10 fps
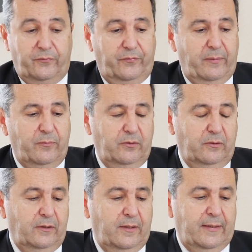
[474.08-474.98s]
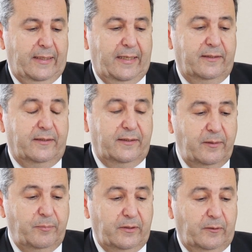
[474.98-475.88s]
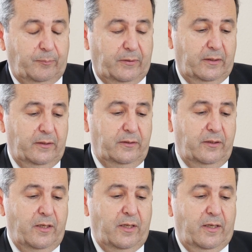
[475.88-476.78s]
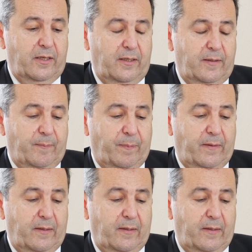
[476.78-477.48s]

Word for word: the femoral and the tibial part uh,